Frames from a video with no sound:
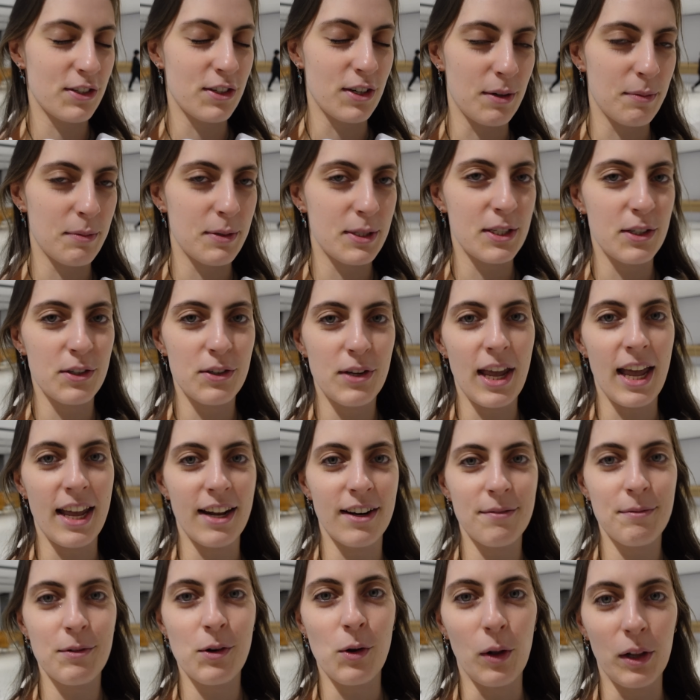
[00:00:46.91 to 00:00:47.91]
trips to get
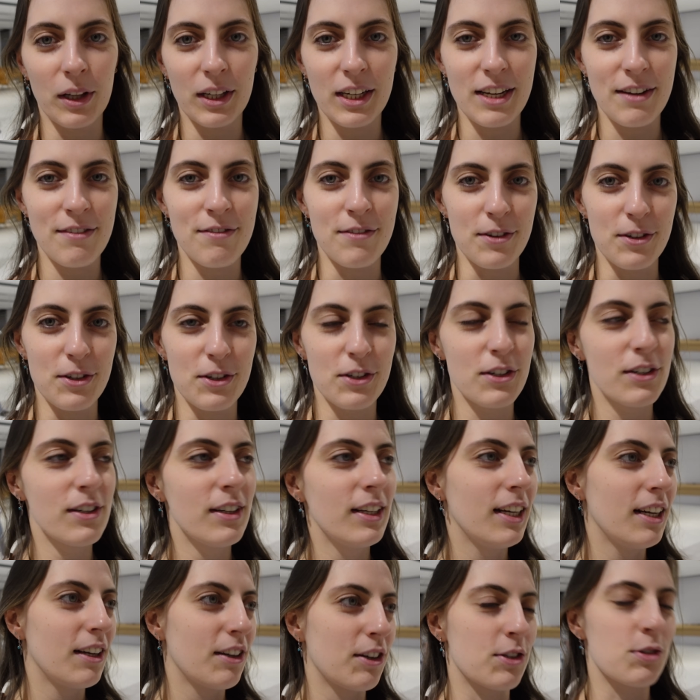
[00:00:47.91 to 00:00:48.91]
quality food
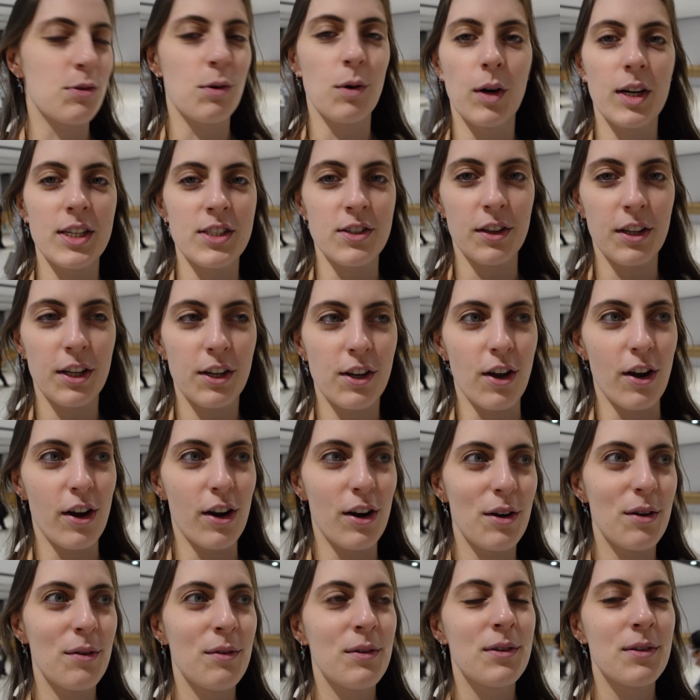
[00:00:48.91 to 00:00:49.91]
because we're always on the
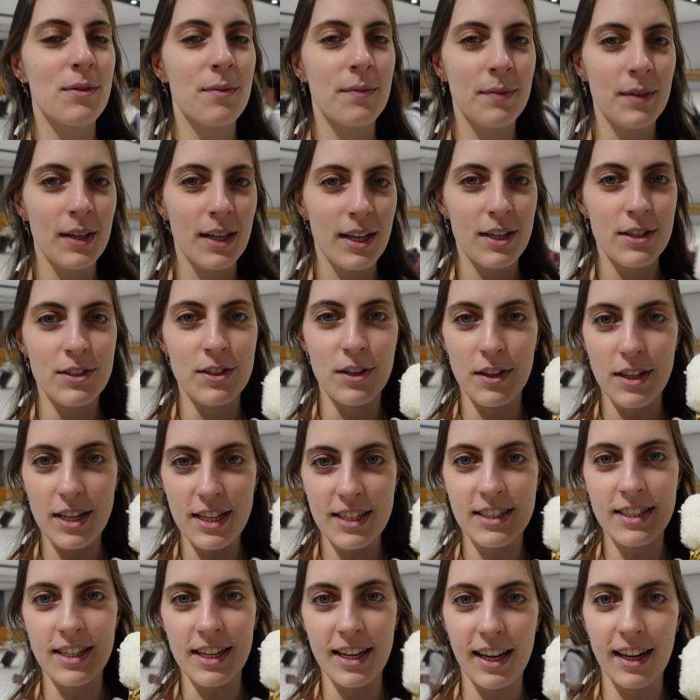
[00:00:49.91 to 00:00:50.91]
go. So these
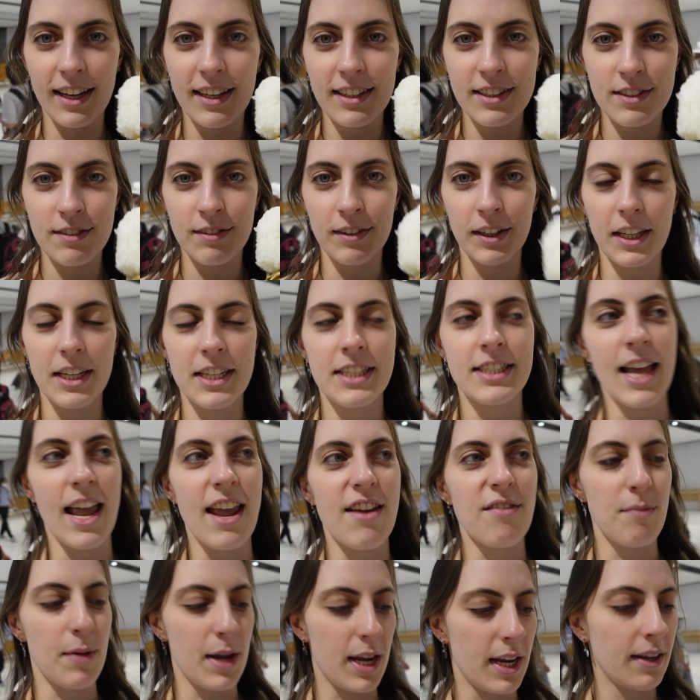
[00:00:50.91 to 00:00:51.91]
things really
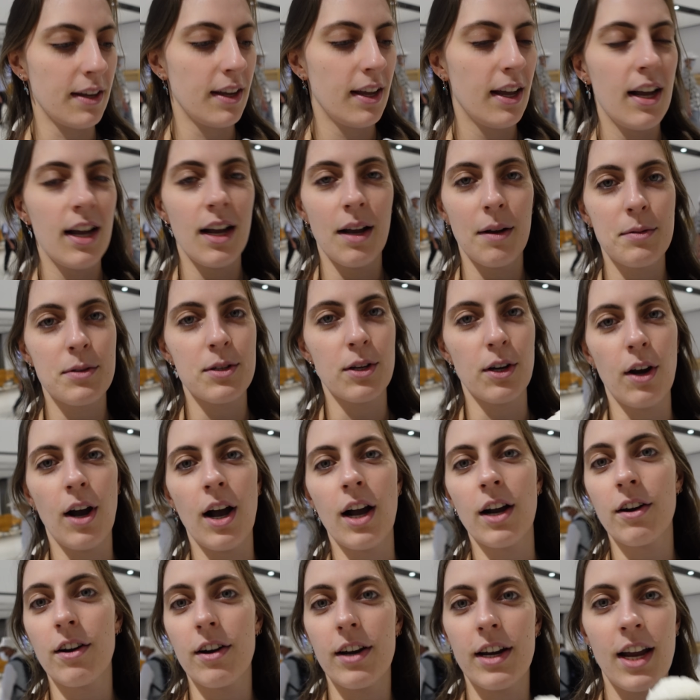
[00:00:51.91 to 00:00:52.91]
save me. I'm so
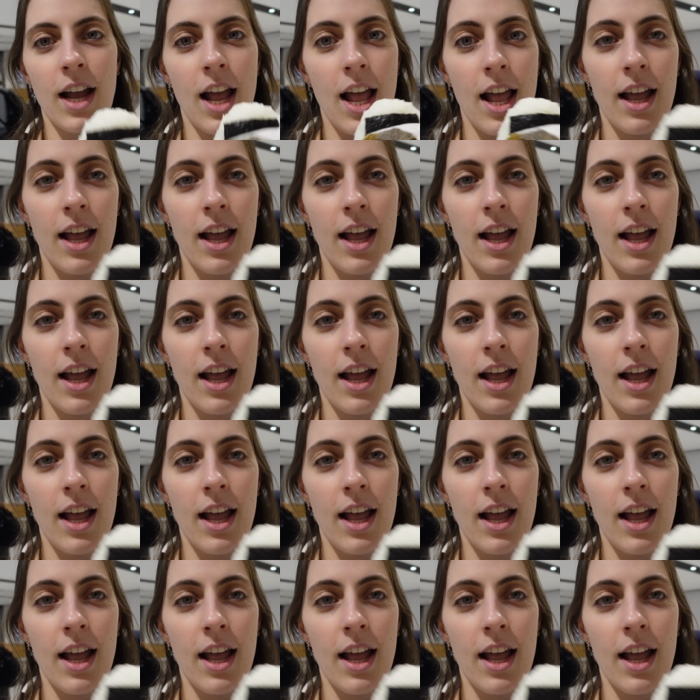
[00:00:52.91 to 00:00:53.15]
hungry.